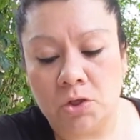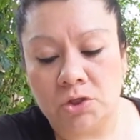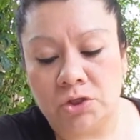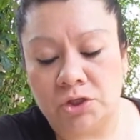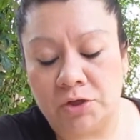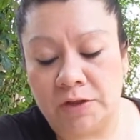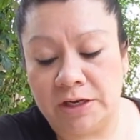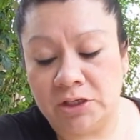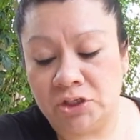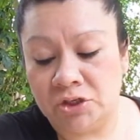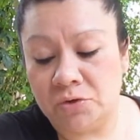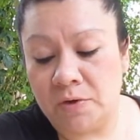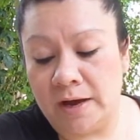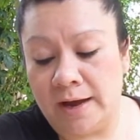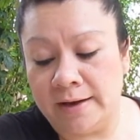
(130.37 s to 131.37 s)
So they
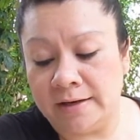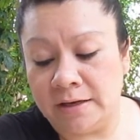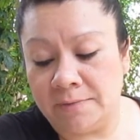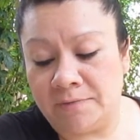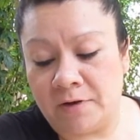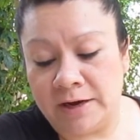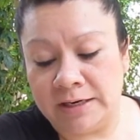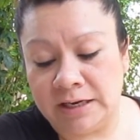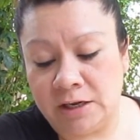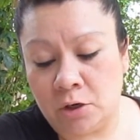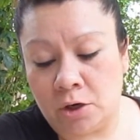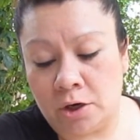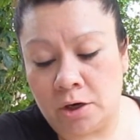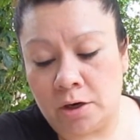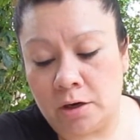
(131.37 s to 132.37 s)
do end up finding
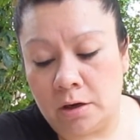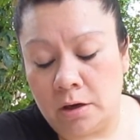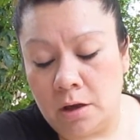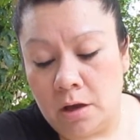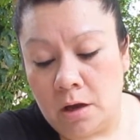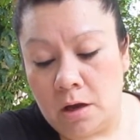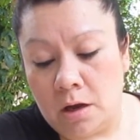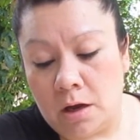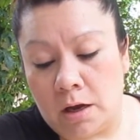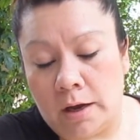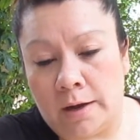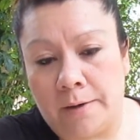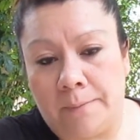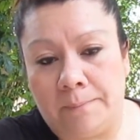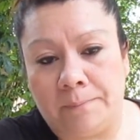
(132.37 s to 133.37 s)
her,
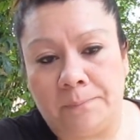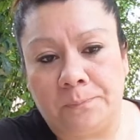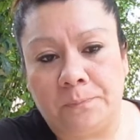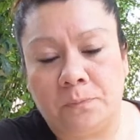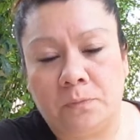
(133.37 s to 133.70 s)
and